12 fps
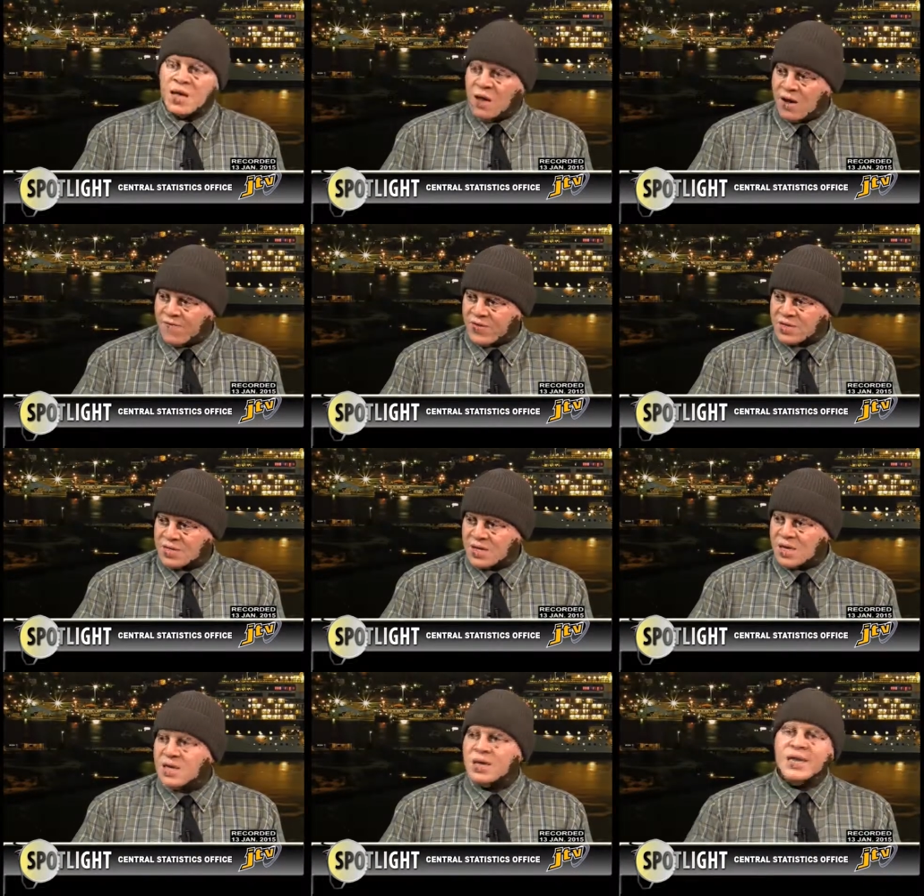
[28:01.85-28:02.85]
office
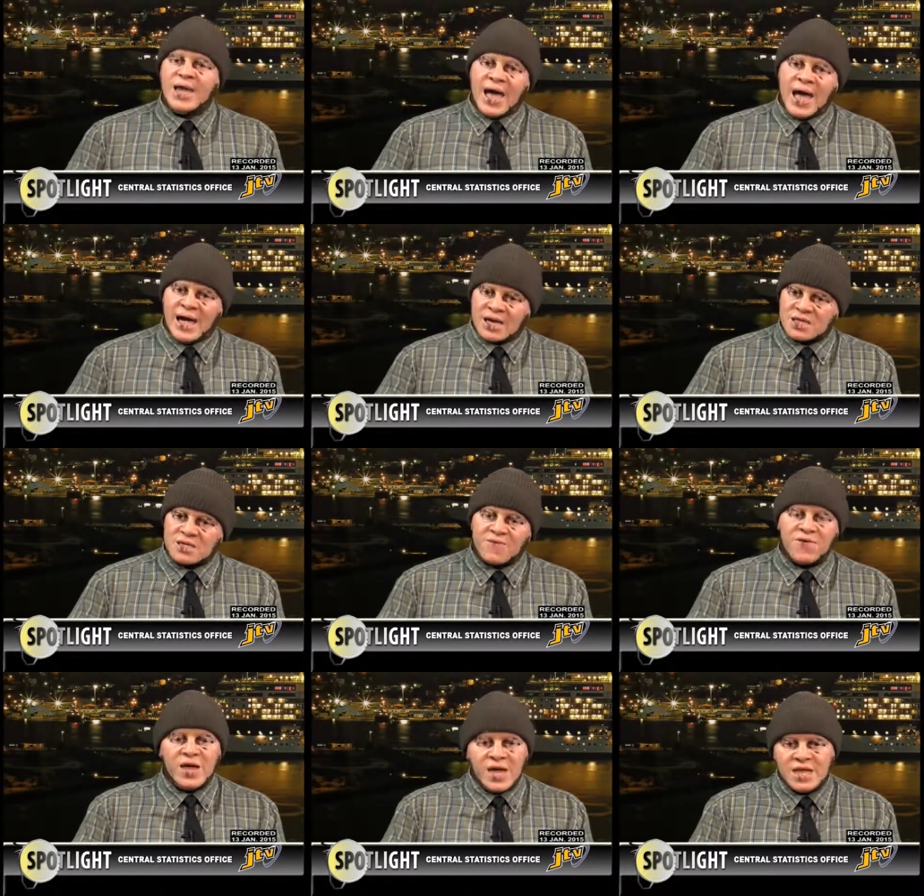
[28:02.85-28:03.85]
and ask
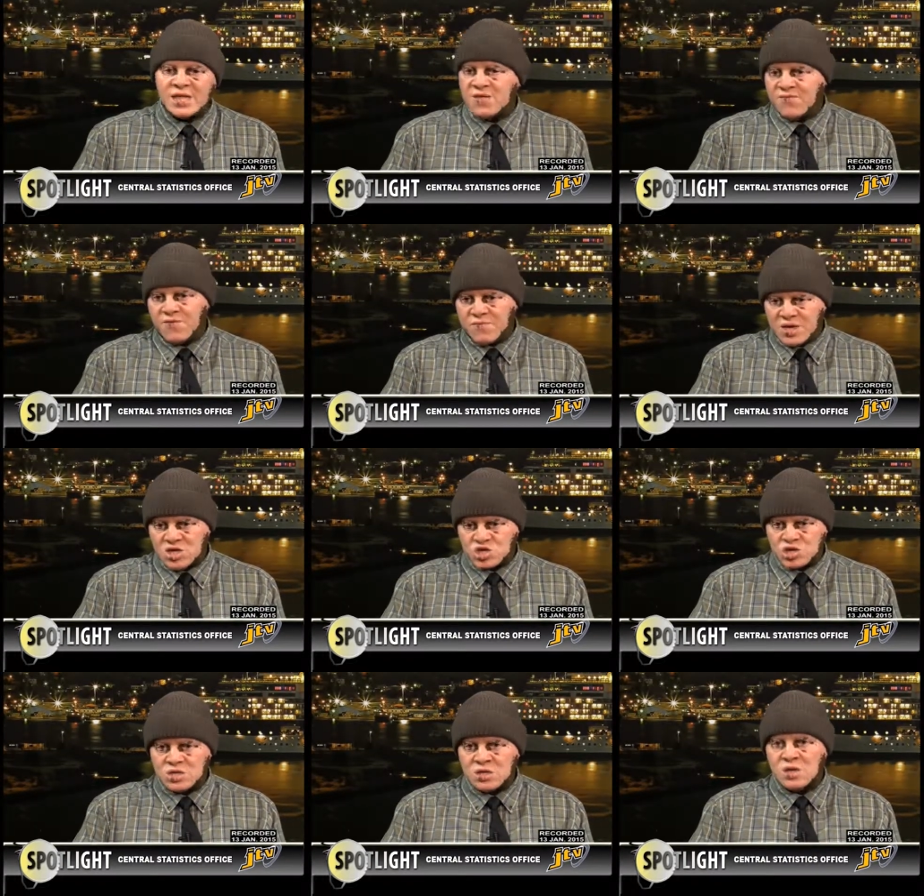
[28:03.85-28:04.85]
for any
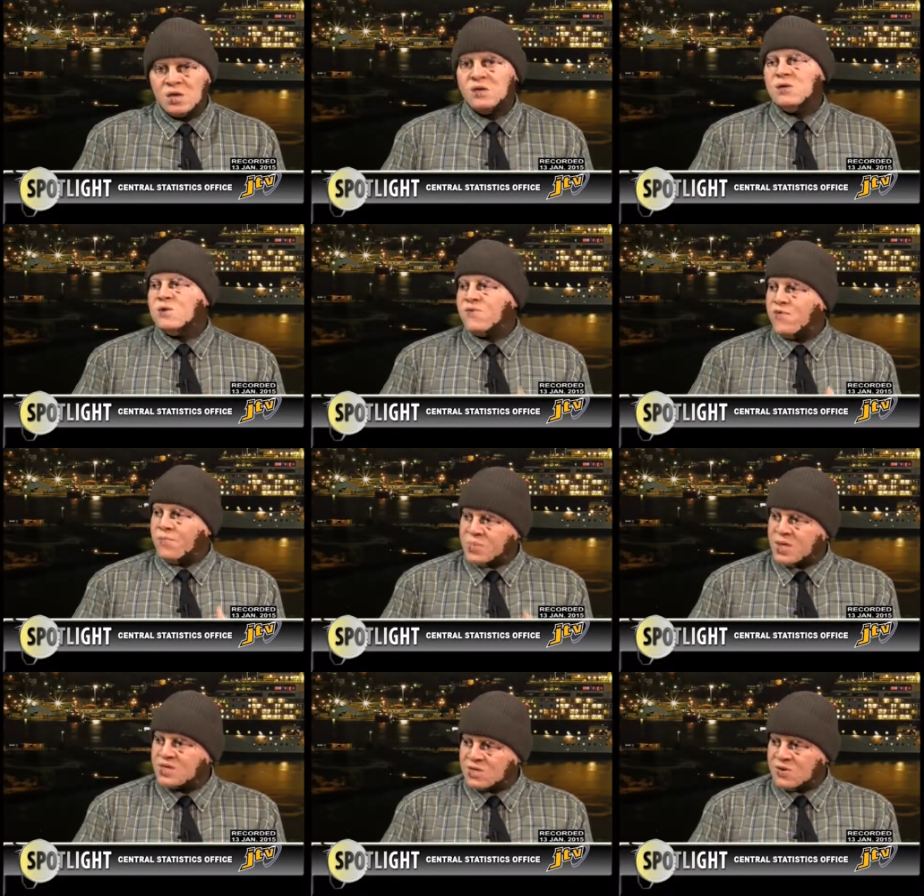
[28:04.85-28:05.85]
information from
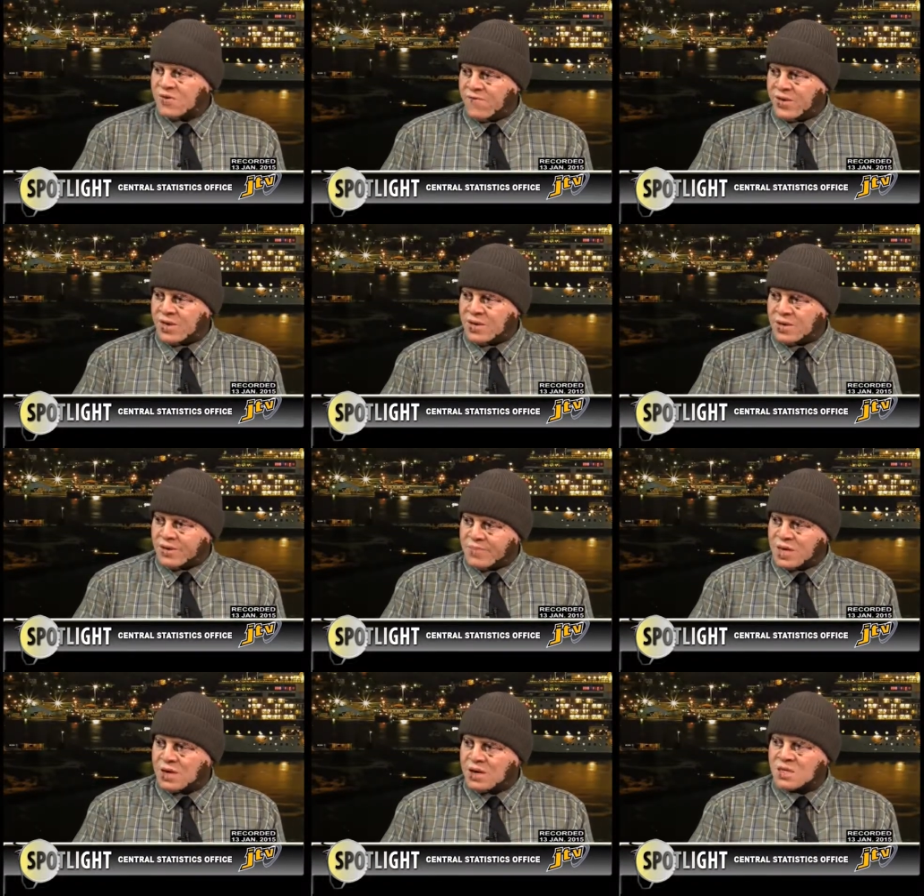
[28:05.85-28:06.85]
this survey
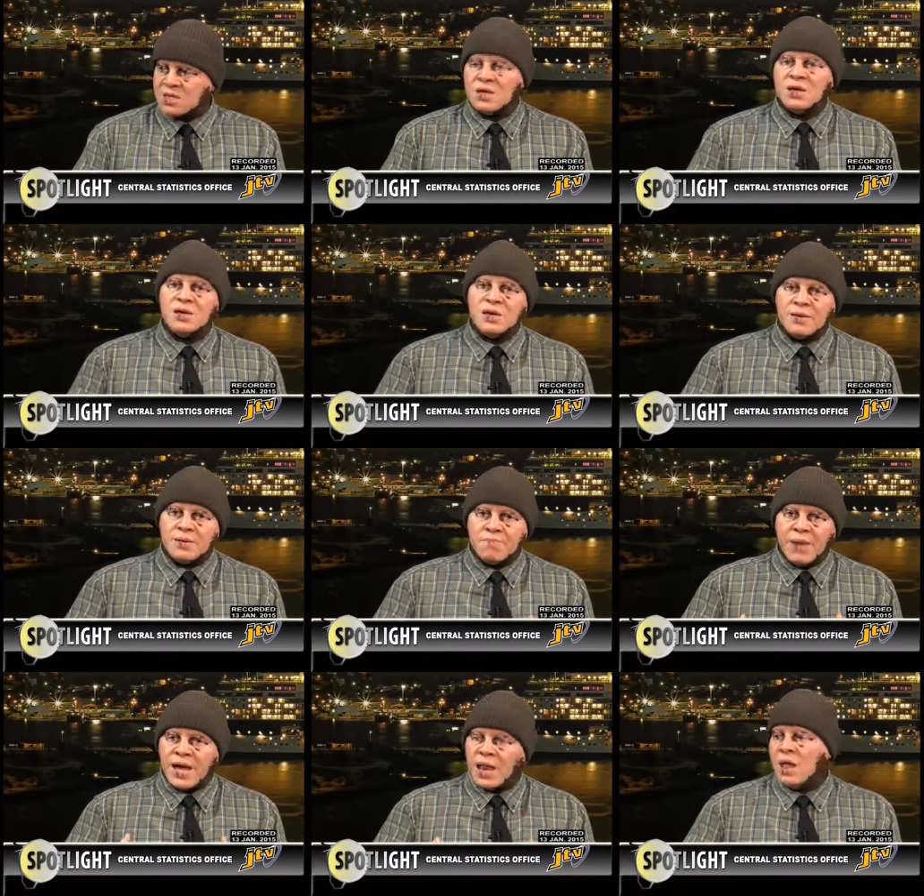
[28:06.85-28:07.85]
because
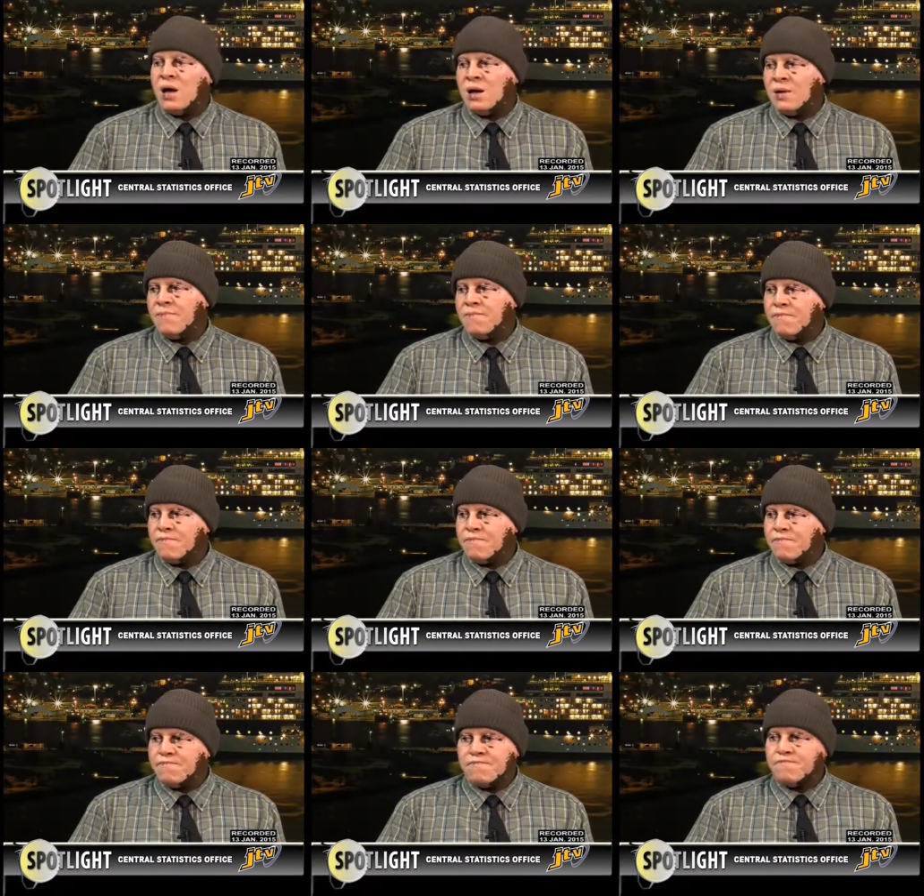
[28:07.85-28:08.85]
by law
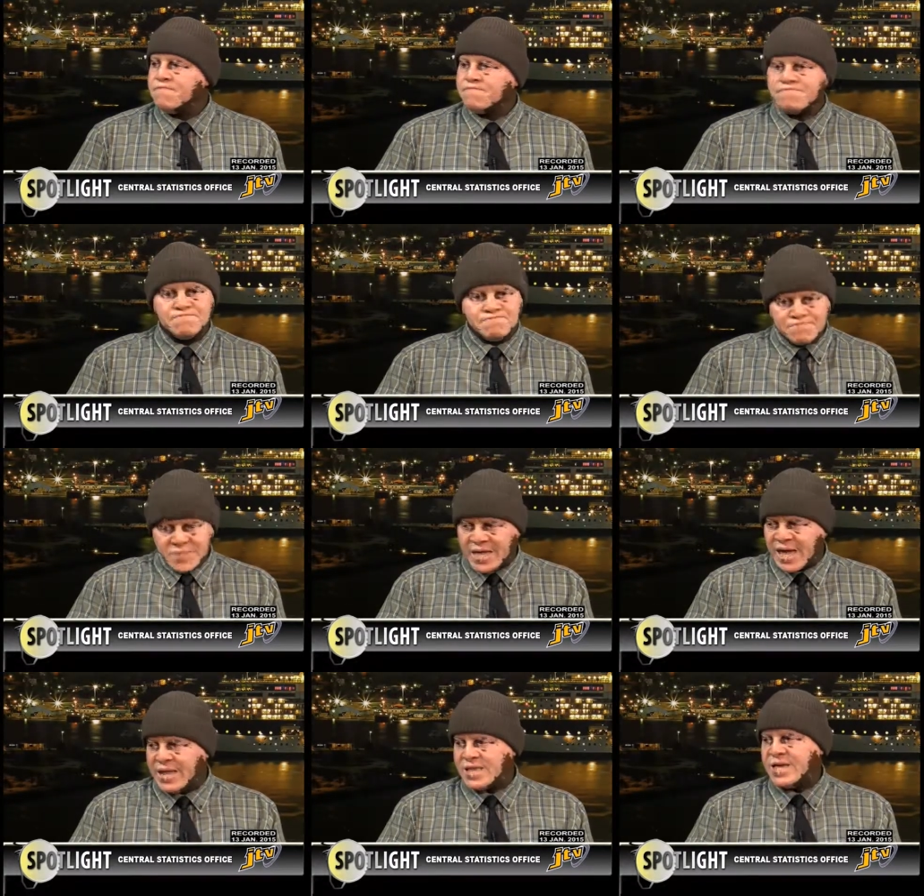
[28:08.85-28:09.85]
they
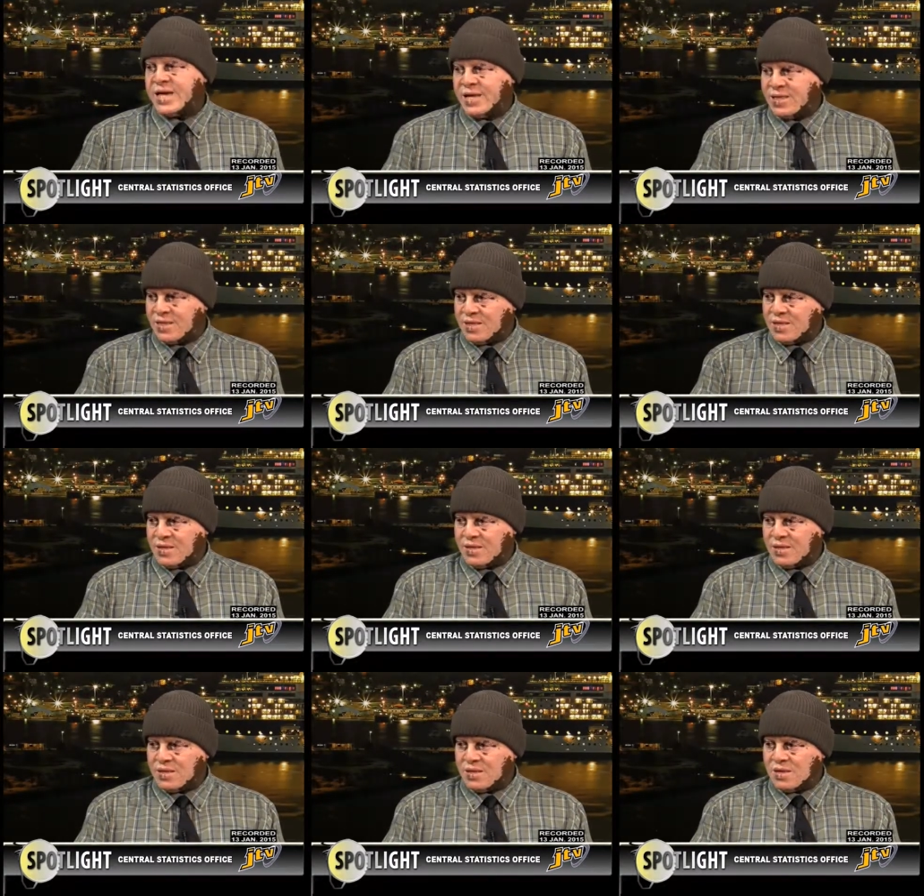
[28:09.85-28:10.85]
cannot get it.
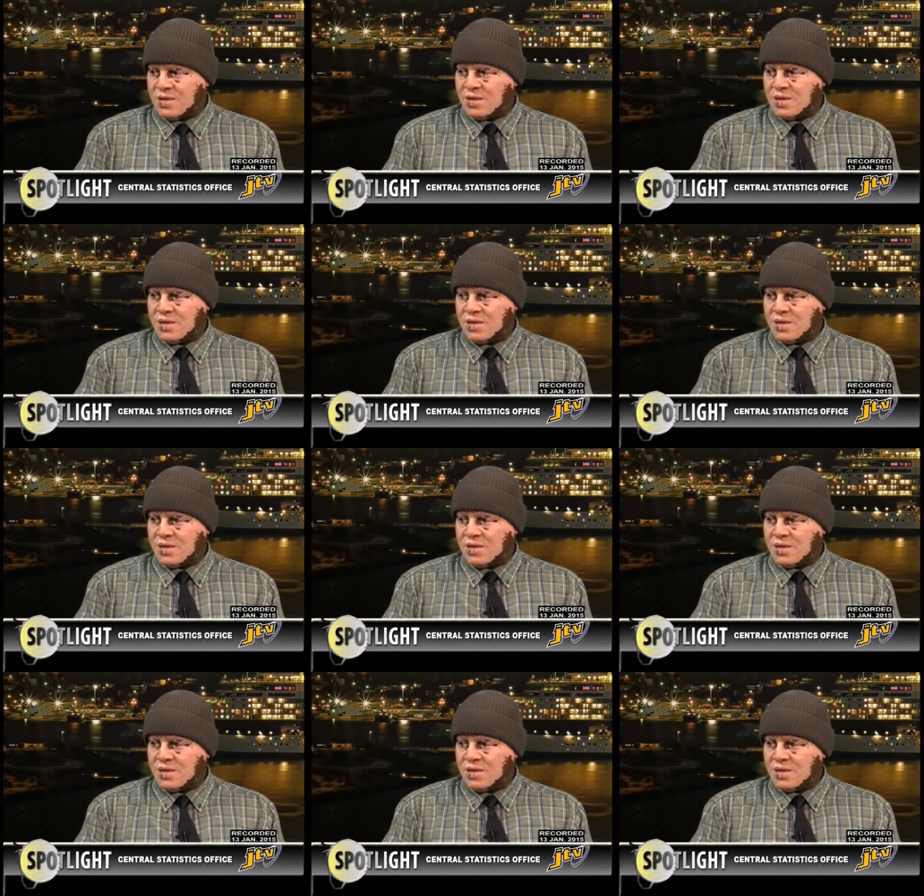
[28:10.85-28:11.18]
Yeah, great.